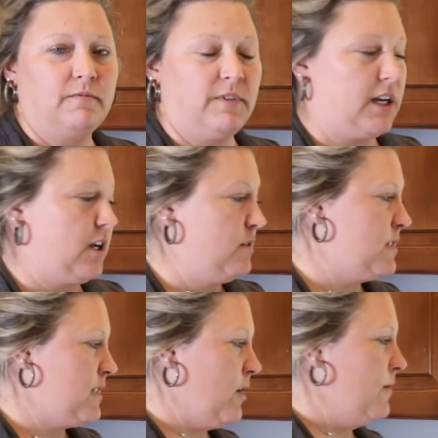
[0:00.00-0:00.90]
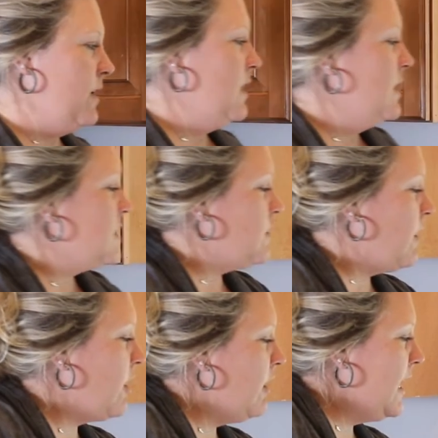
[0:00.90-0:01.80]
videos. So
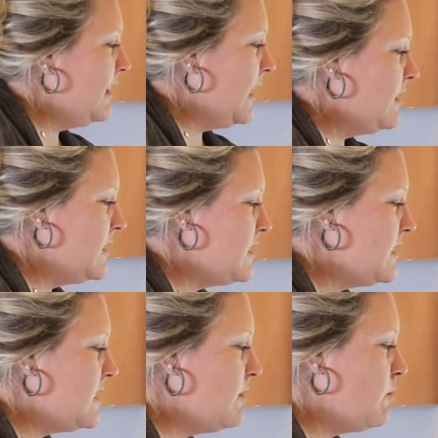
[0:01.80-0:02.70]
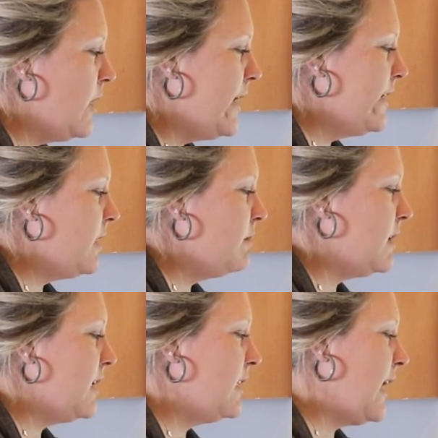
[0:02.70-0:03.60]
I'll go ahead and let the system run
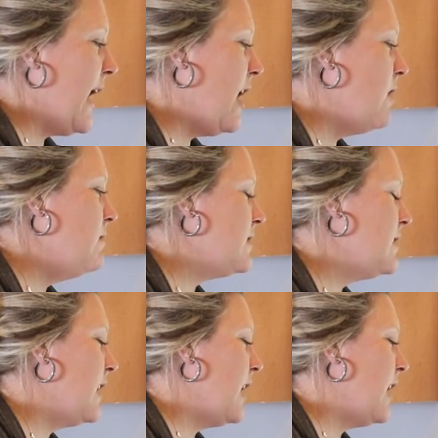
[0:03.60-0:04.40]
completely out.